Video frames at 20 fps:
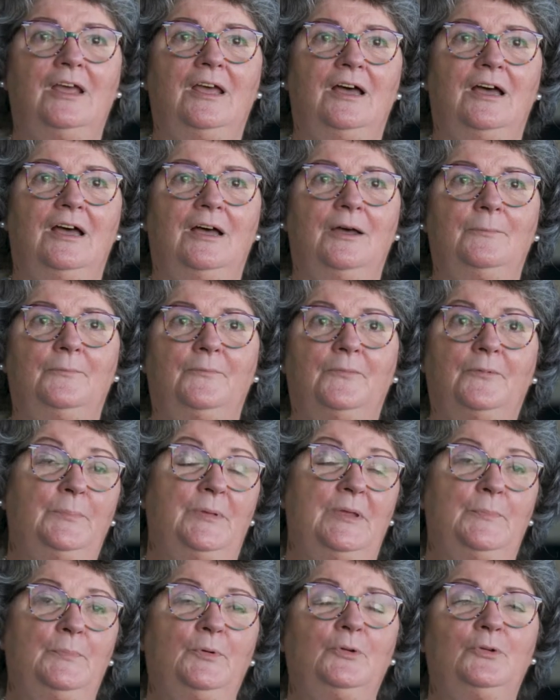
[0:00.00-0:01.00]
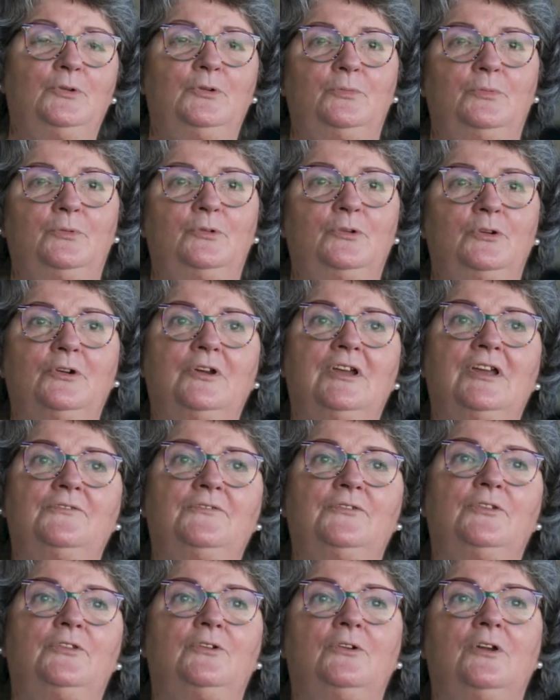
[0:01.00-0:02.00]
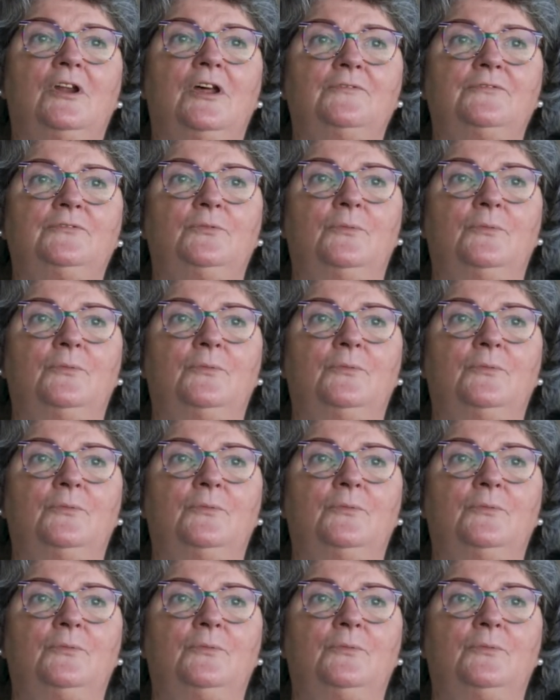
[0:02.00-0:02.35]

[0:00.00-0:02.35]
for people who were looking for their loved